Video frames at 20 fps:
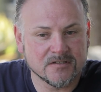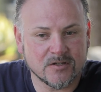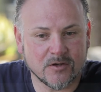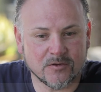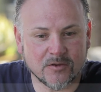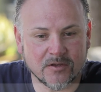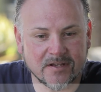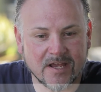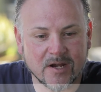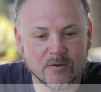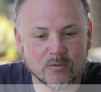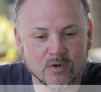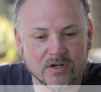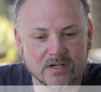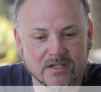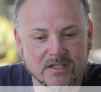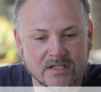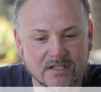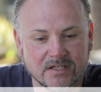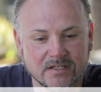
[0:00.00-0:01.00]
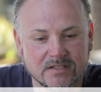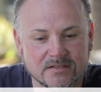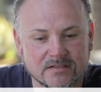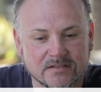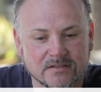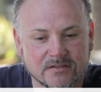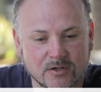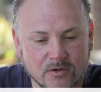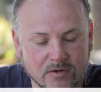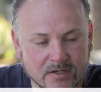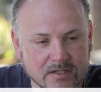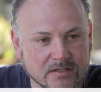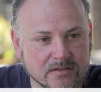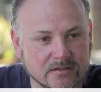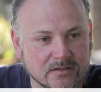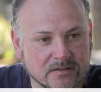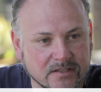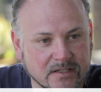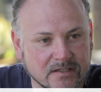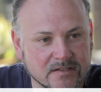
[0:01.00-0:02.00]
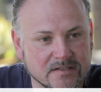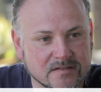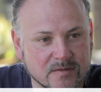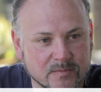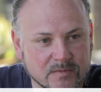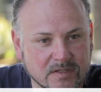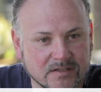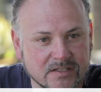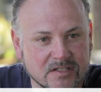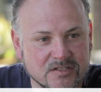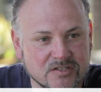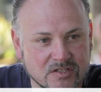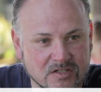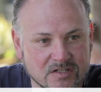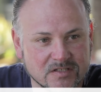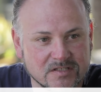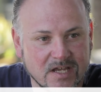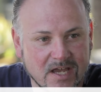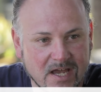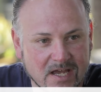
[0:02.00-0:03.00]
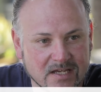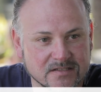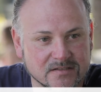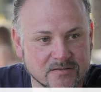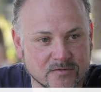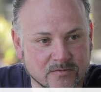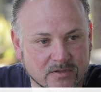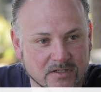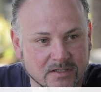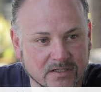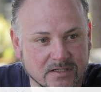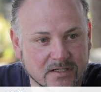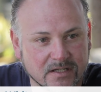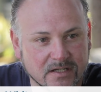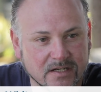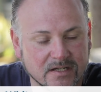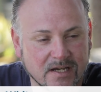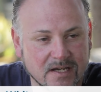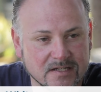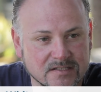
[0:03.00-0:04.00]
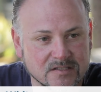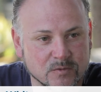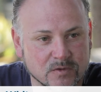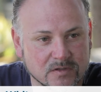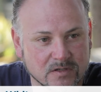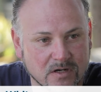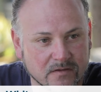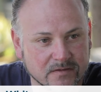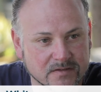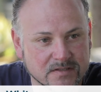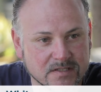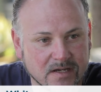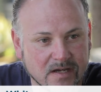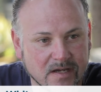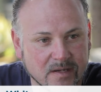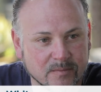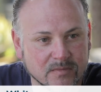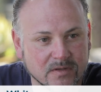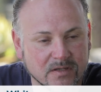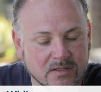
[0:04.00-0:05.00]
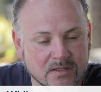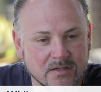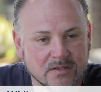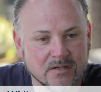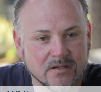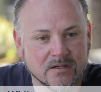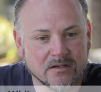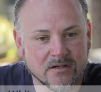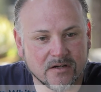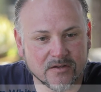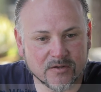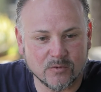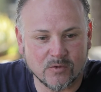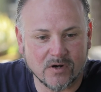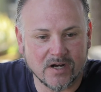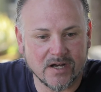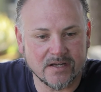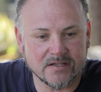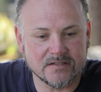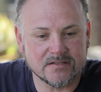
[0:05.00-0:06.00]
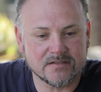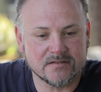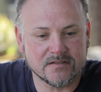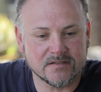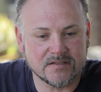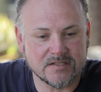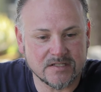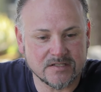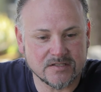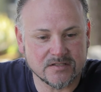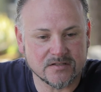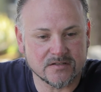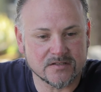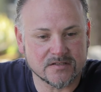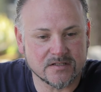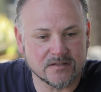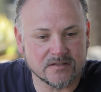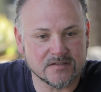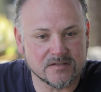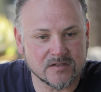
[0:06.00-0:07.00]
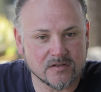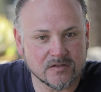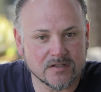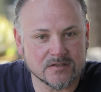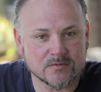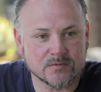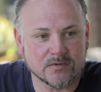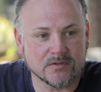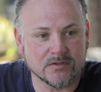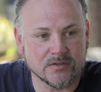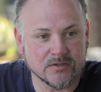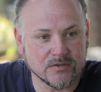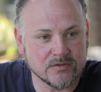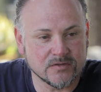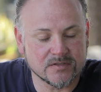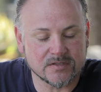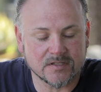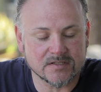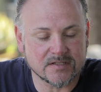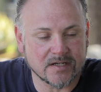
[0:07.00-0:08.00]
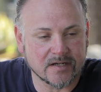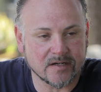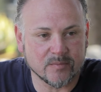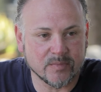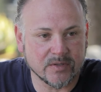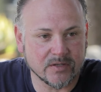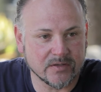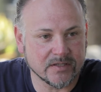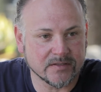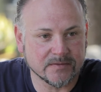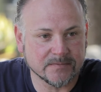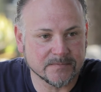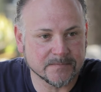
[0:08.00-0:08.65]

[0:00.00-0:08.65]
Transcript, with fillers: So the network is critical. It is something that just has to work, and it has to work all the time Otherwise, the teachers and the students will lose an entire period.